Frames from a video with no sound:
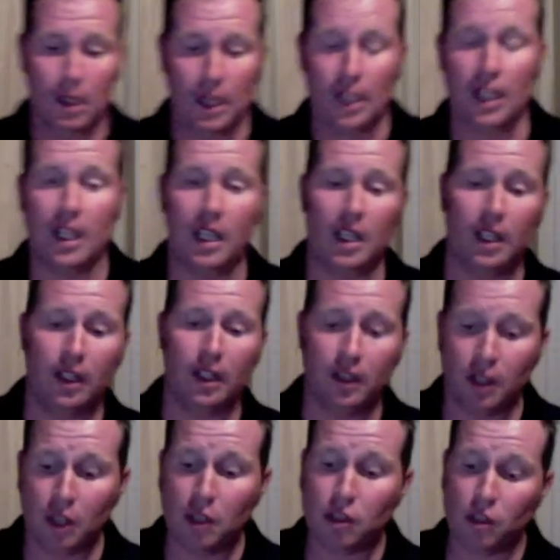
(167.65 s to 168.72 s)
and
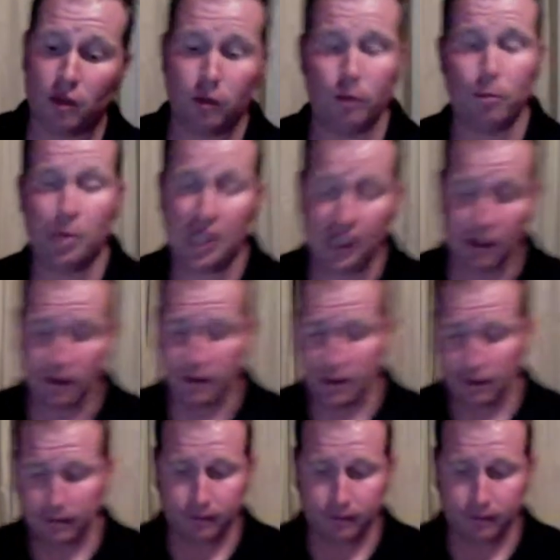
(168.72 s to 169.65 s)
just peas.